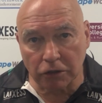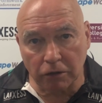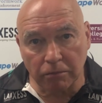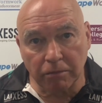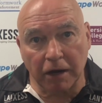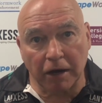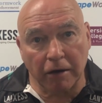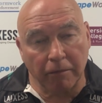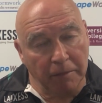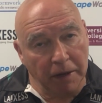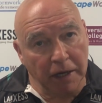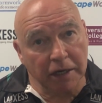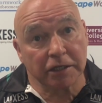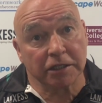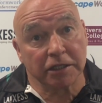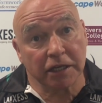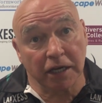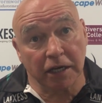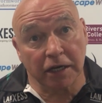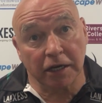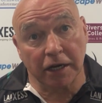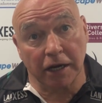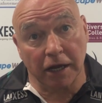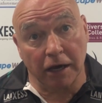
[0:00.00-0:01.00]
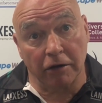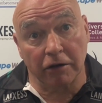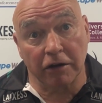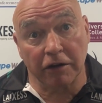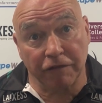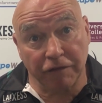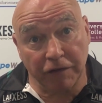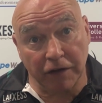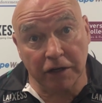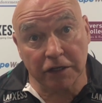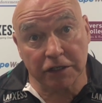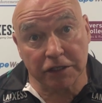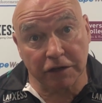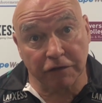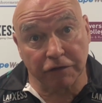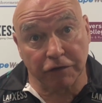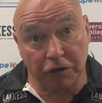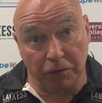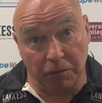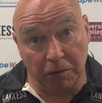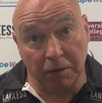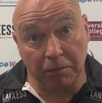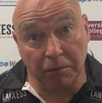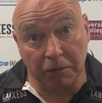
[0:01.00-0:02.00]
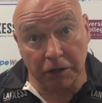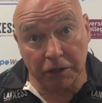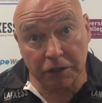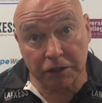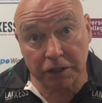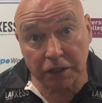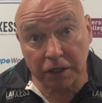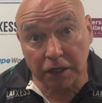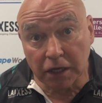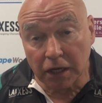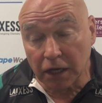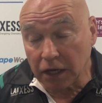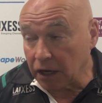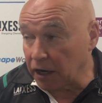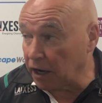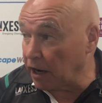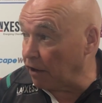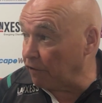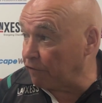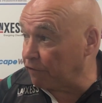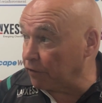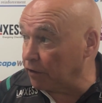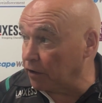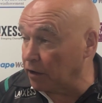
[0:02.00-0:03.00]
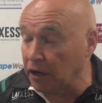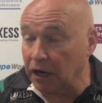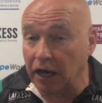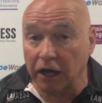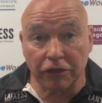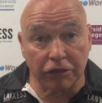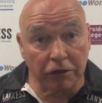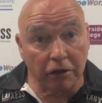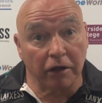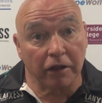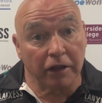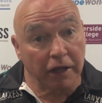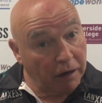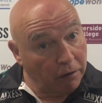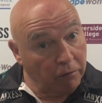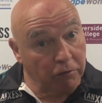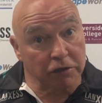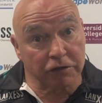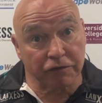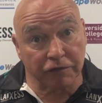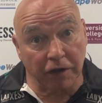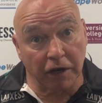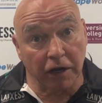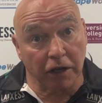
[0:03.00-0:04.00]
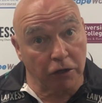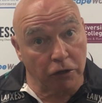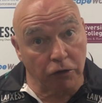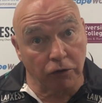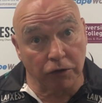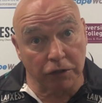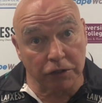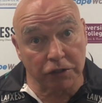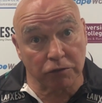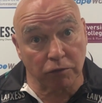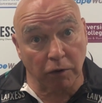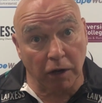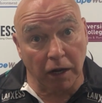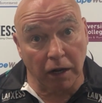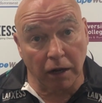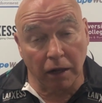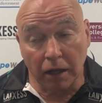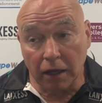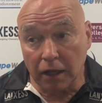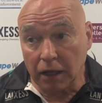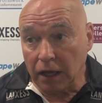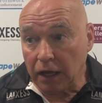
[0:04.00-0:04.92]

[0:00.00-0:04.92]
about maintaining our defensive commitment and effort, and I thought that was very good as well.